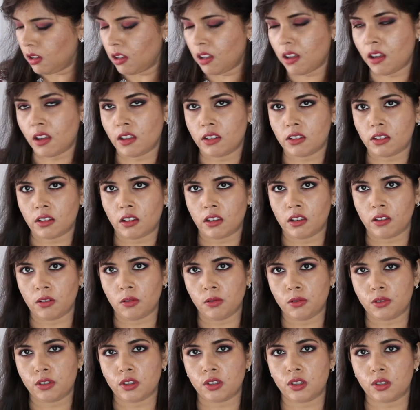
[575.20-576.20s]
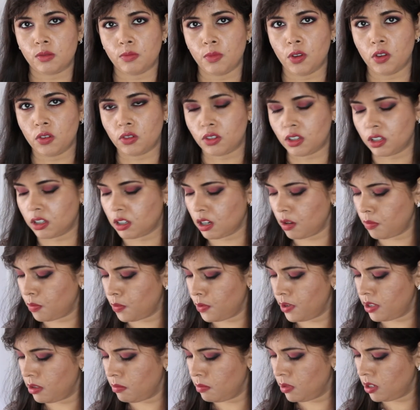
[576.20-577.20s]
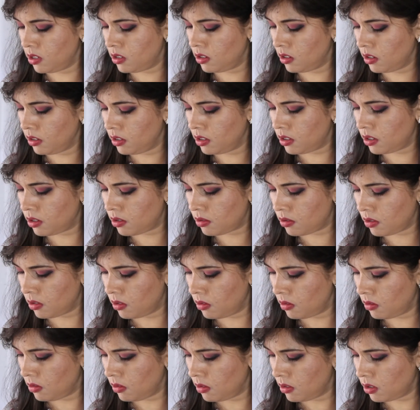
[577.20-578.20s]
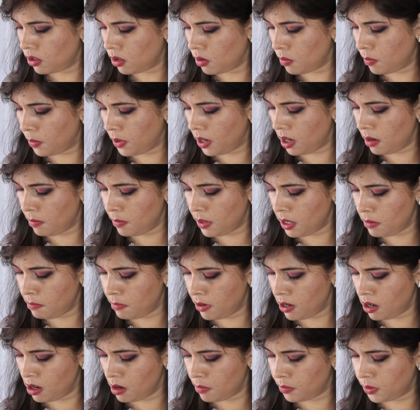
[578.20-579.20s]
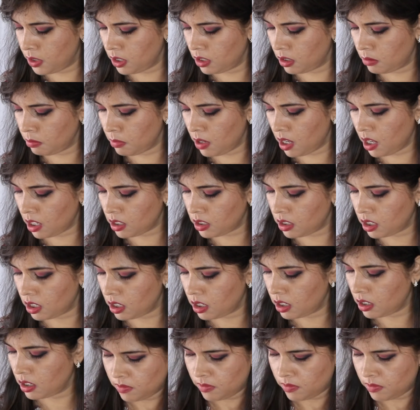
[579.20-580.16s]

And I also smoked it up with Midnight Stroll. So puppy pops is matte.